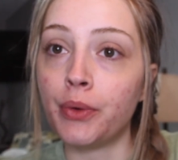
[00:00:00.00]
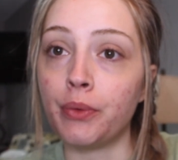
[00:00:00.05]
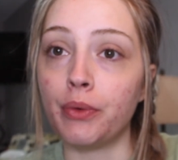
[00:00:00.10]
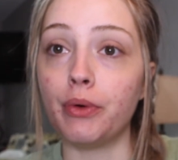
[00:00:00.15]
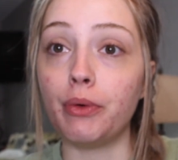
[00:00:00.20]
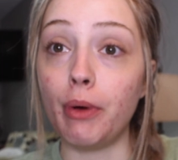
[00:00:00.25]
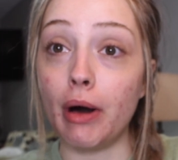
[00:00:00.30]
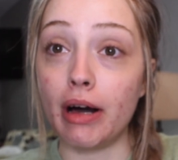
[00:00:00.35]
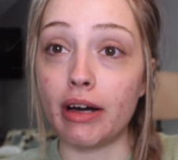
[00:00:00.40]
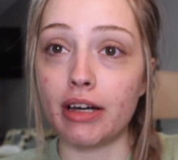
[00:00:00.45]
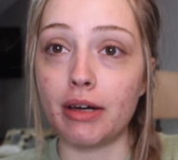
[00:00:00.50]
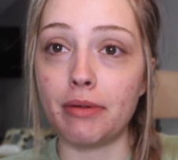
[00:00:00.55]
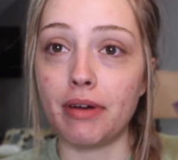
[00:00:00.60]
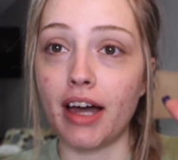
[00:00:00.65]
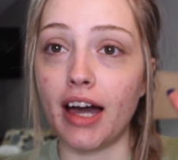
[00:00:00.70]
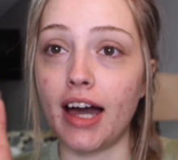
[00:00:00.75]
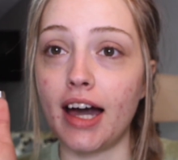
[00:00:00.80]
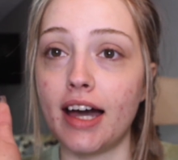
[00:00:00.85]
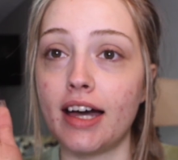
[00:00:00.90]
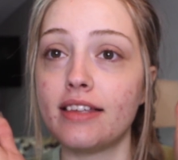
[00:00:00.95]
Welcome
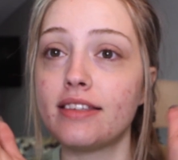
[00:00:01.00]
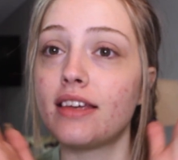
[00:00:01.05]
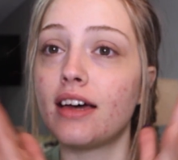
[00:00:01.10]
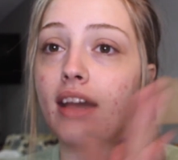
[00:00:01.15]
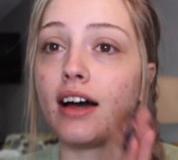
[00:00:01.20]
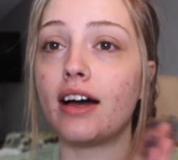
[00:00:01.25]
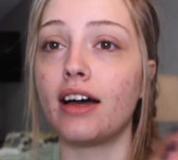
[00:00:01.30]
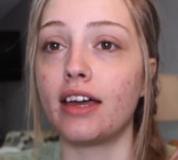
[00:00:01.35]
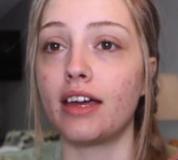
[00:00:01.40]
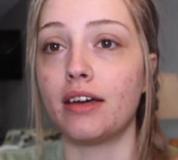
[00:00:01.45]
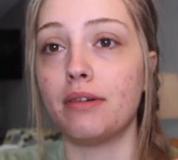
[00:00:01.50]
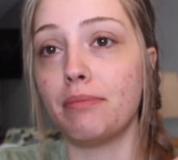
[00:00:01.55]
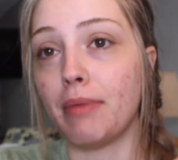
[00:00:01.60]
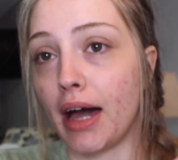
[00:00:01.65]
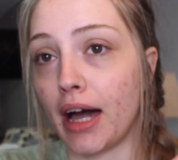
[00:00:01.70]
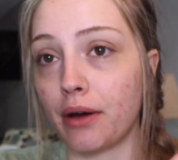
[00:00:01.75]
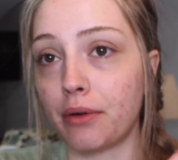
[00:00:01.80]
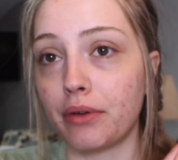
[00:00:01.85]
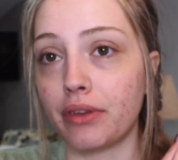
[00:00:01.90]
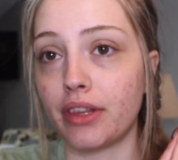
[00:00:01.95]
guys, I am
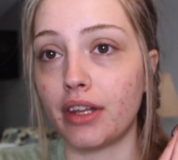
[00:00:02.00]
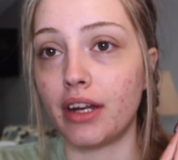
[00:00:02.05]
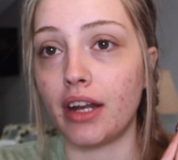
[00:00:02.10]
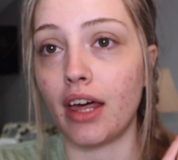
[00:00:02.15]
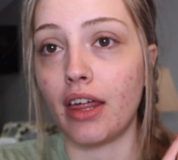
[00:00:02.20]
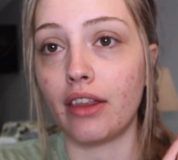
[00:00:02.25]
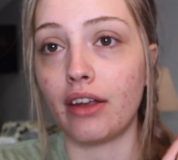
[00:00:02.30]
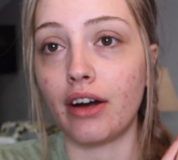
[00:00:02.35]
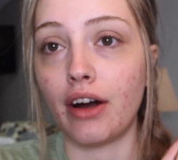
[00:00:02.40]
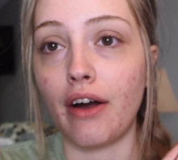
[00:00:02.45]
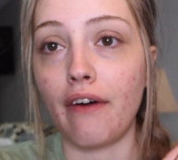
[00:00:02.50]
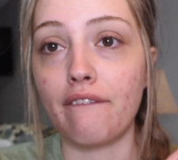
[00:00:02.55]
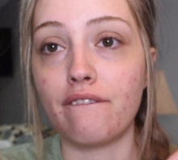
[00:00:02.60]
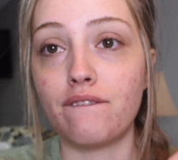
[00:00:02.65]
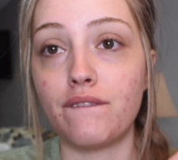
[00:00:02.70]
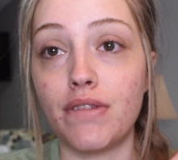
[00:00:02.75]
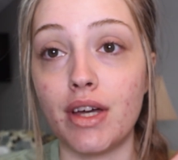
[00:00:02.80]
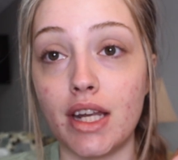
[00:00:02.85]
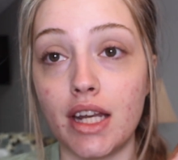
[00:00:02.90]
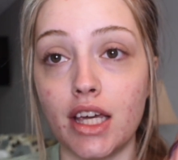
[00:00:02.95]
back with another
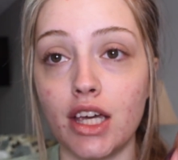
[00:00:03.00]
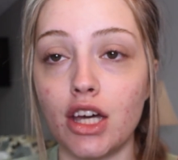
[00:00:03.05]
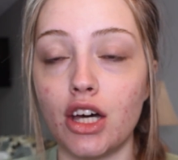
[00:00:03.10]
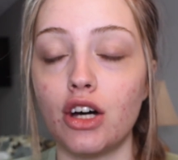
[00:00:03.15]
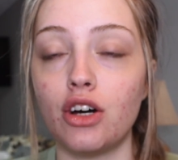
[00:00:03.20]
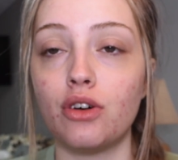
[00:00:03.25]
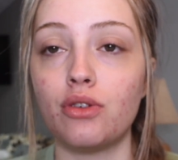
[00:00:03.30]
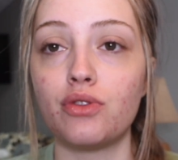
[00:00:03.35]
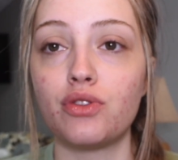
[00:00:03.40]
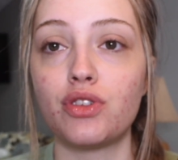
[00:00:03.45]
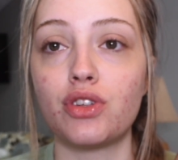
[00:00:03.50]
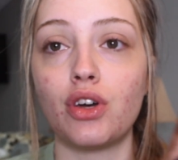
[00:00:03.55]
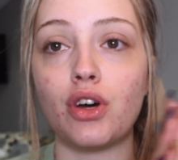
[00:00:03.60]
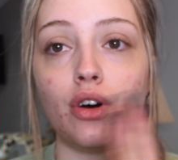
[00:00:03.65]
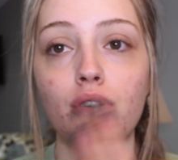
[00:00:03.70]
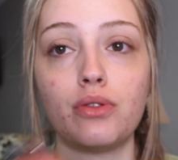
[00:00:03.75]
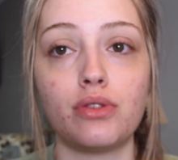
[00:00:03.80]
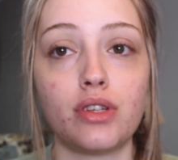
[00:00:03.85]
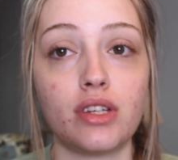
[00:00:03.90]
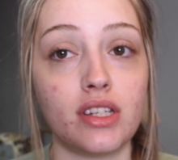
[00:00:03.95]
video.
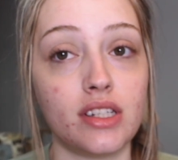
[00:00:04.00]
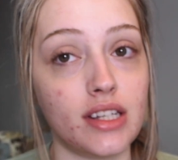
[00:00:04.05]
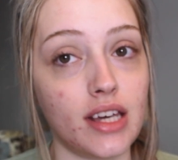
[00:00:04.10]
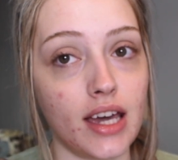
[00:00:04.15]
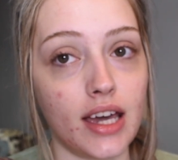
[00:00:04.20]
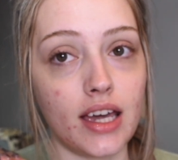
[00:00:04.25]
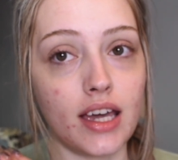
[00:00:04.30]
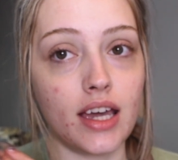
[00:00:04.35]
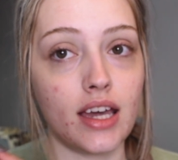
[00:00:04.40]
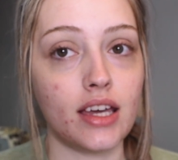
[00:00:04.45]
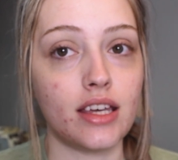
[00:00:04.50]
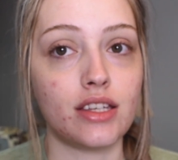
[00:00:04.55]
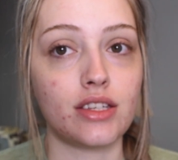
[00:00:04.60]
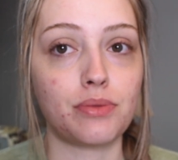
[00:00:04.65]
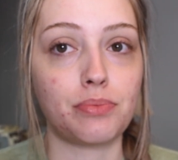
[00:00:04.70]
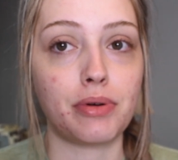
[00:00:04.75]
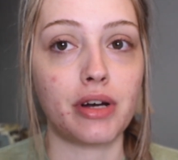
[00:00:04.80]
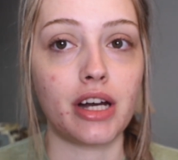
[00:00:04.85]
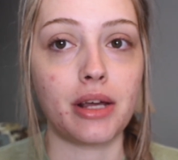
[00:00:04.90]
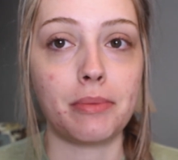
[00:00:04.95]
So today is
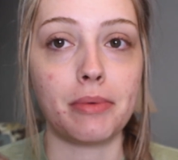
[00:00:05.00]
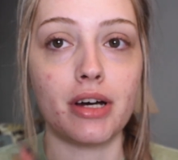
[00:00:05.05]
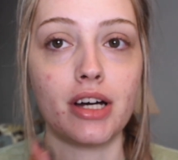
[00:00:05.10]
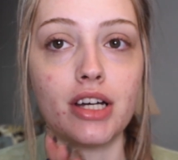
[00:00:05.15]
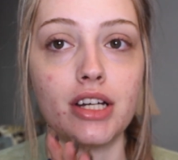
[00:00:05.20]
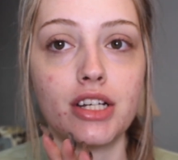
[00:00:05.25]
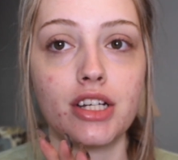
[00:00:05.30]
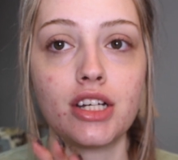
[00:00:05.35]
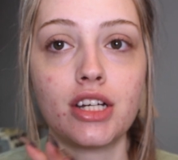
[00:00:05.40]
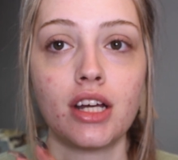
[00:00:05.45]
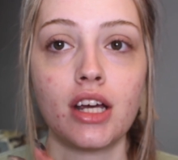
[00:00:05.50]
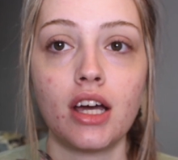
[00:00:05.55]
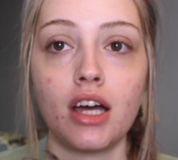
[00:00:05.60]
pretty much